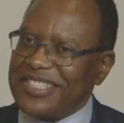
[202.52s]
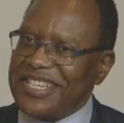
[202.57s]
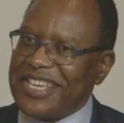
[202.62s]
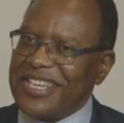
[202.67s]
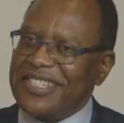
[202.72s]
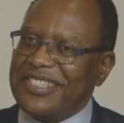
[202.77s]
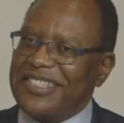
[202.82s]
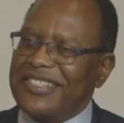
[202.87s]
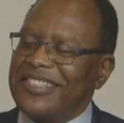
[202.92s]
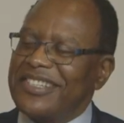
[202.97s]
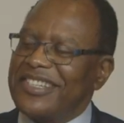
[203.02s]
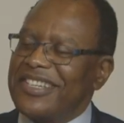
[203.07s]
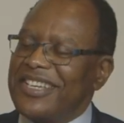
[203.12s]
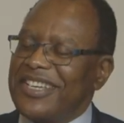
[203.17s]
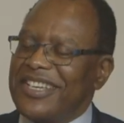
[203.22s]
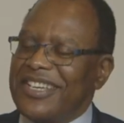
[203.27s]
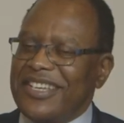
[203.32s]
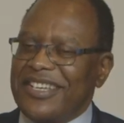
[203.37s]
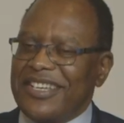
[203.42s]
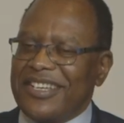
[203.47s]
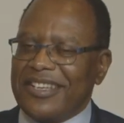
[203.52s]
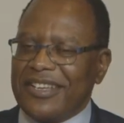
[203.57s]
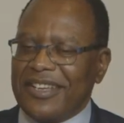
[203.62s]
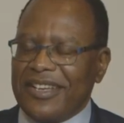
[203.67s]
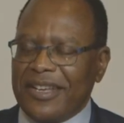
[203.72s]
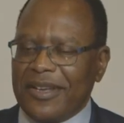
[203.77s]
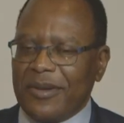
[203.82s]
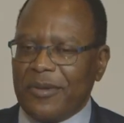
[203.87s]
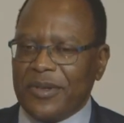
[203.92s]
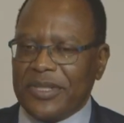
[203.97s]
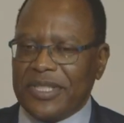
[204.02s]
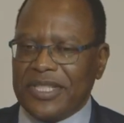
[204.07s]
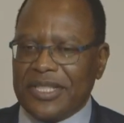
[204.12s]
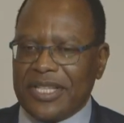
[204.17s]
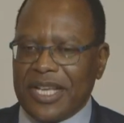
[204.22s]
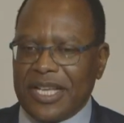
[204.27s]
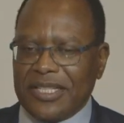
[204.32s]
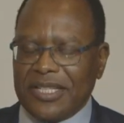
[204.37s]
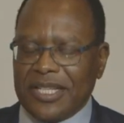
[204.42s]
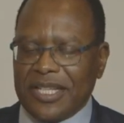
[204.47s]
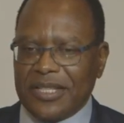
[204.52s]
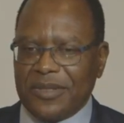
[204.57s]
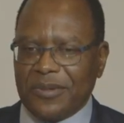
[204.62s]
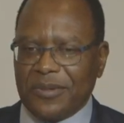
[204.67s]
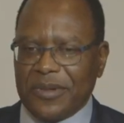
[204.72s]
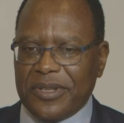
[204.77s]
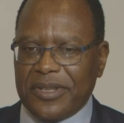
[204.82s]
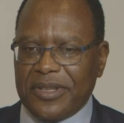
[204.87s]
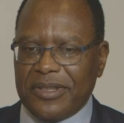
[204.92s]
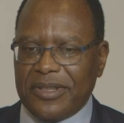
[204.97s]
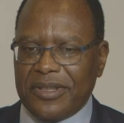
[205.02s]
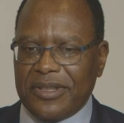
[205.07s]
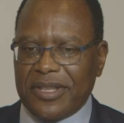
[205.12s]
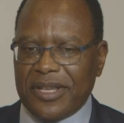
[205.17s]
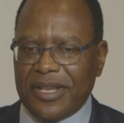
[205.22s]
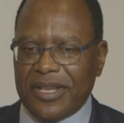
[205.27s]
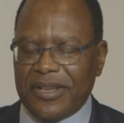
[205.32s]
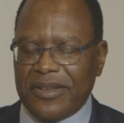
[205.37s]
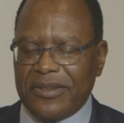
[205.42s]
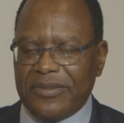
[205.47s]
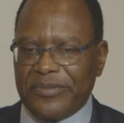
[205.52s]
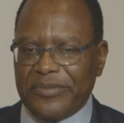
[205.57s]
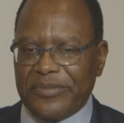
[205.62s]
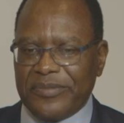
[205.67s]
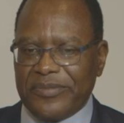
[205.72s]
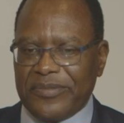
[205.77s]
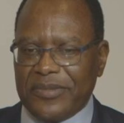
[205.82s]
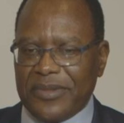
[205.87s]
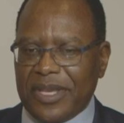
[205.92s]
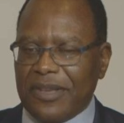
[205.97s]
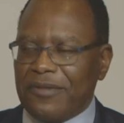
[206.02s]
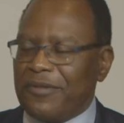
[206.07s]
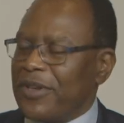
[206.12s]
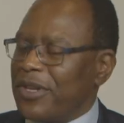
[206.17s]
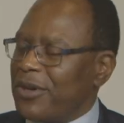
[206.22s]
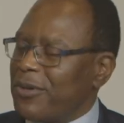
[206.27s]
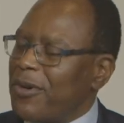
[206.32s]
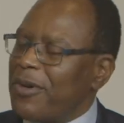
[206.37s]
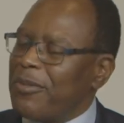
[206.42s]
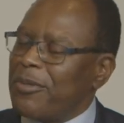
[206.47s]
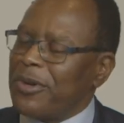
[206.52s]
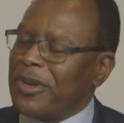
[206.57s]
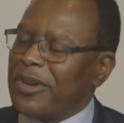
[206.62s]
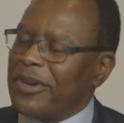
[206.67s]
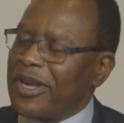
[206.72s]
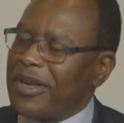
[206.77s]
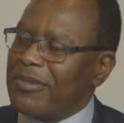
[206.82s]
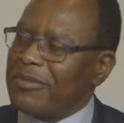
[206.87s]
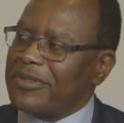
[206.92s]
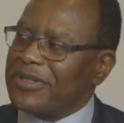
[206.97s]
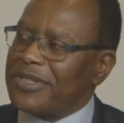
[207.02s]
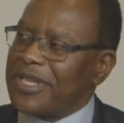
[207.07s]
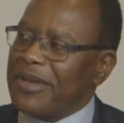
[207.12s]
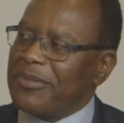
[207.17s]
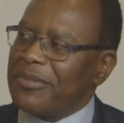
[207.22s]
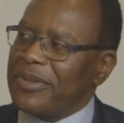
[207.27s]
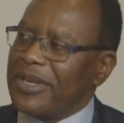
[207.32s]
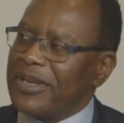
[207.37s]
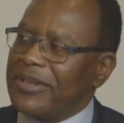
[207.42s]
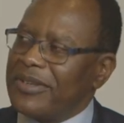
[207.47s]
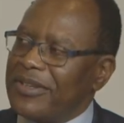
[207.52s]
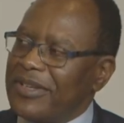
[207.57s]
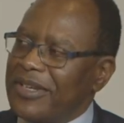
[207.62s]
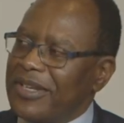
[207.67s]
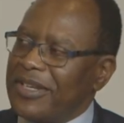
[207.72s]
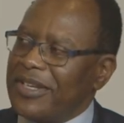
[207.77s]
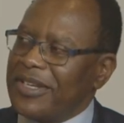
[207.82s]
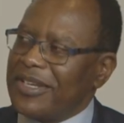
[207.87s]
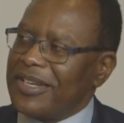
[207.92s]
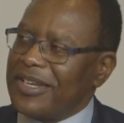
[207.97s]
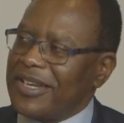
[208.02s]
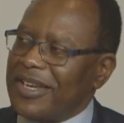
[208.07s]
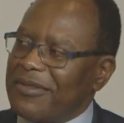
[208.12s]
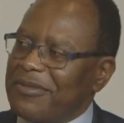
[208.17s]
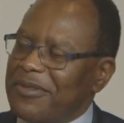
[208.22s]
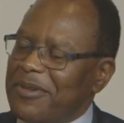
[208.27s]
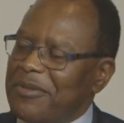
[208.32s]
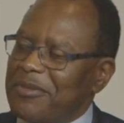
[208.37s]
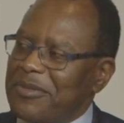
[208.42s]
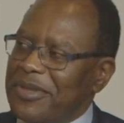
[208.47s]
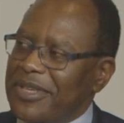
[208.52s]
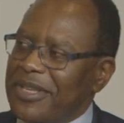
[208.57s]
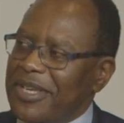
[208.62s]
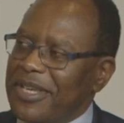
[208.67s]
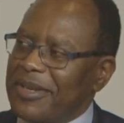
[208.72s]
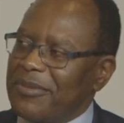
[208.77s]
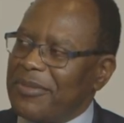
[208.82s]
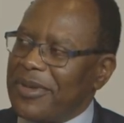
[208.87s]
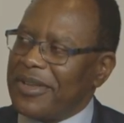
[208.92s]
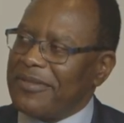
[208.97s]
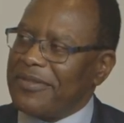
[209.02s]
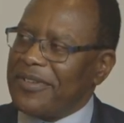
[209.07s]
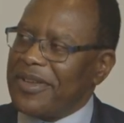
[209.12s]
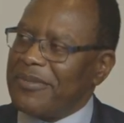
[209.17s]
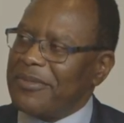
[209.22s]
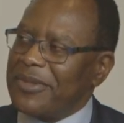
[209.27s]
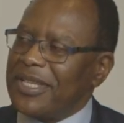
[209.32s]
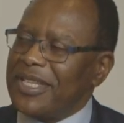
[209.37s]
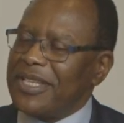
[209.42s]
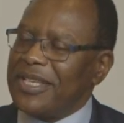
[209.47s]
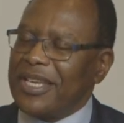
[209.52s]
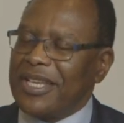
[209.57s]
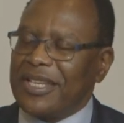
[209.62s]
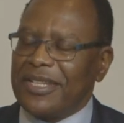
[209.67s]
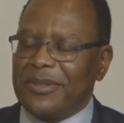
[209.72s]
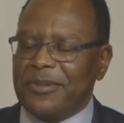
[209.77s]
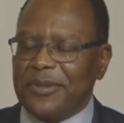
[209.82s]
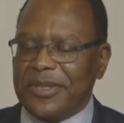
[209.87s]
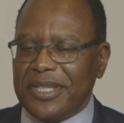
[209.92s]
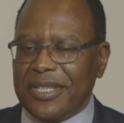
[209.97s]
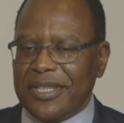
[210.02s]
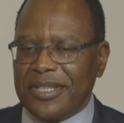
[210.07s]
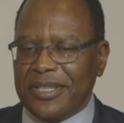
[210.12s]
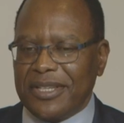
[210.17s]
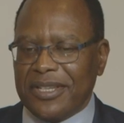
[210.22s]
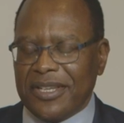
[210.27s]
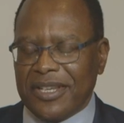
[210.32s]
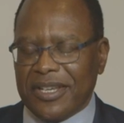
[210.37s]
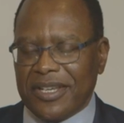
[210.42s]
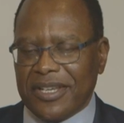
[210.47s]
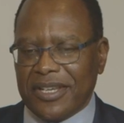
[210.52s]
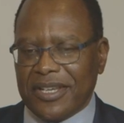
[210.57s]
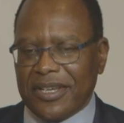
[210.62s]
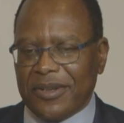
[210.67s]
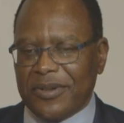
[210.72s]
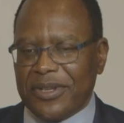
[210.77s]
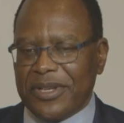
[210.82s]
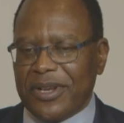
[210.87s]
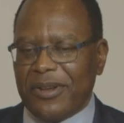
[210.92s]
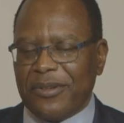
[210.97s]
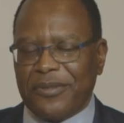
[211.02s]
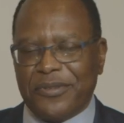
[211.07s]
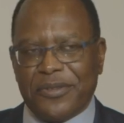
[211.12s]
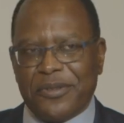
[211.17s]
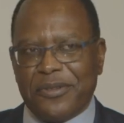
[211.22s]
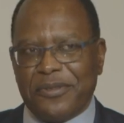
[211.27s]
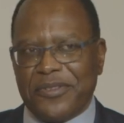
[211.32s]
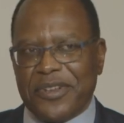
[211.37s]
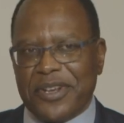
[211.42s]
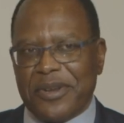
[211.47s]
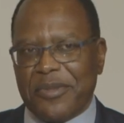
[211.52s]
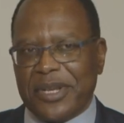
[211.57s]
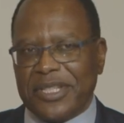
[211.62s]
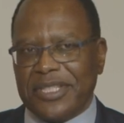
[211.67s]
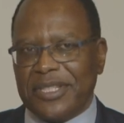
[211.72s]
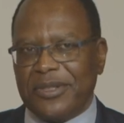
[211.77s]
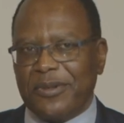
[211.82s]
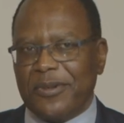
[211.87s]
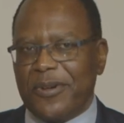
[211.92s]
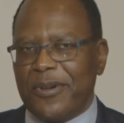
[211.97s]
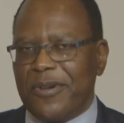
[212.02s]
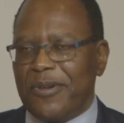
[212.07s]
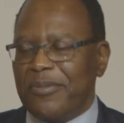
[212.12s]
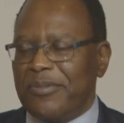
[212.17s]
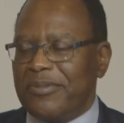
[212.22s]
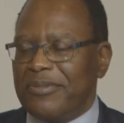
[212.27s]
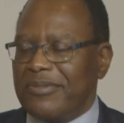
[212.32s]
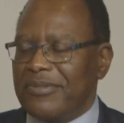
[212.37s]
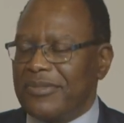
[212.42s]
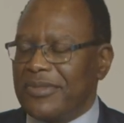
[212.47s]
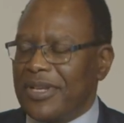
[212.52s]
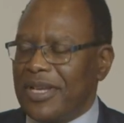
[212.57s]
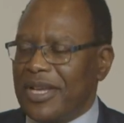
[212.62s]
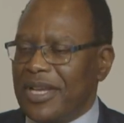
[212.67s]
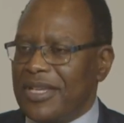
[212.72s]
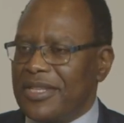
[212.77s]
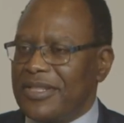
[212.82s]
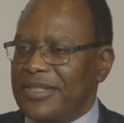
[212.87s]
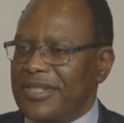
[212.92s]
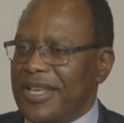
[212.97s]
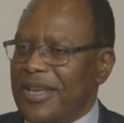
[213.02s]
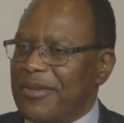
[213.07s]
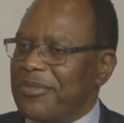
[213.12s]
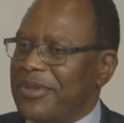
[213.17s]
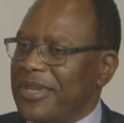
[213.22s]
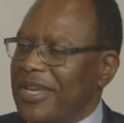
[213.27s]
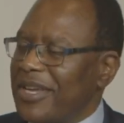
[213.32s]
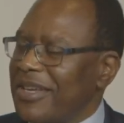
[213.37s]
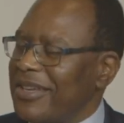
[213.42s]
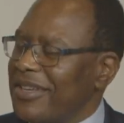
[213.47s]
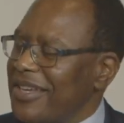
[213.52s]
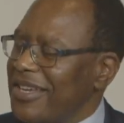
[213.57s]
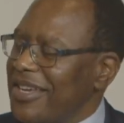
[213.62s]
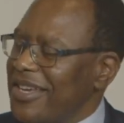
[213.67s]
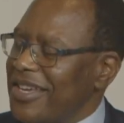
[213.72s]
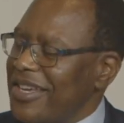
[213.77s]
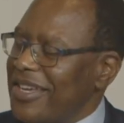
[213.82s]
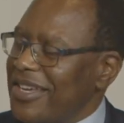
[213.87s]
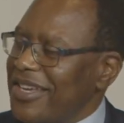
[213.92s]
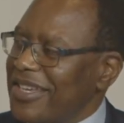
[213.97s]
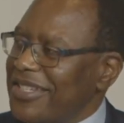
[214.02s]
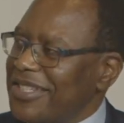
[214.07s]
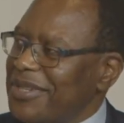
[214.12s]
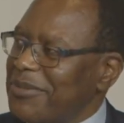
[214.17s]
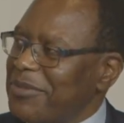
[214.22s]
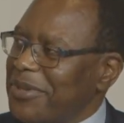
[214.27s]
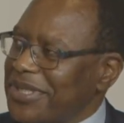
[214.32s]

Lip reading: journey, which started with a very warm welcome to Zambia for me and my family, and we now feel very much at home in Zambia and in